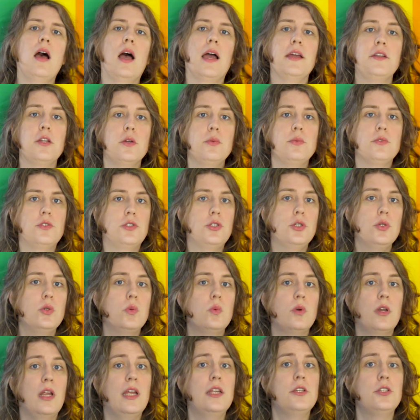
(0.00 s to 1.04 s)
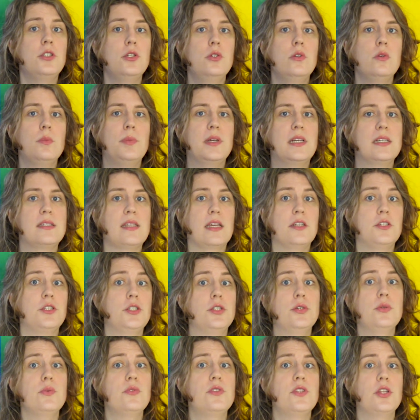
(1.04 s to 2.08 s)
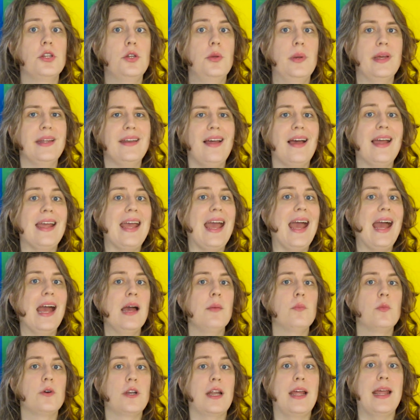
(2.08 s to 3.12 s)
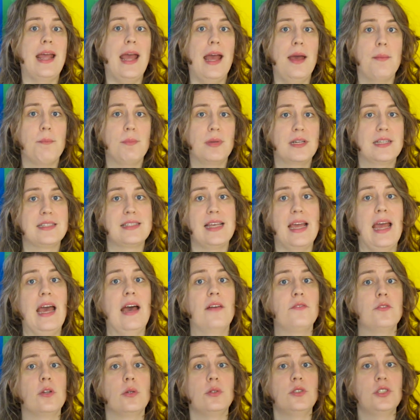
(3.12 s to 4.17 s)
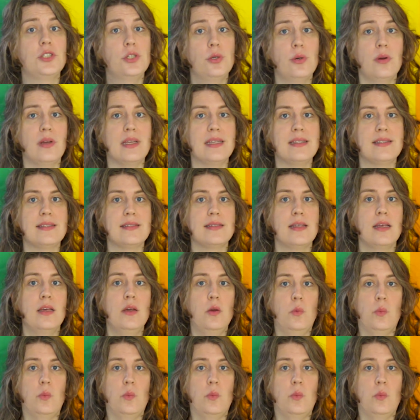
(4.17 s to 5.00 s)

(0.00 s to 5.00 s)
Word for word: I don't do what I do because I choose to do it. I am what I am because I have no choice.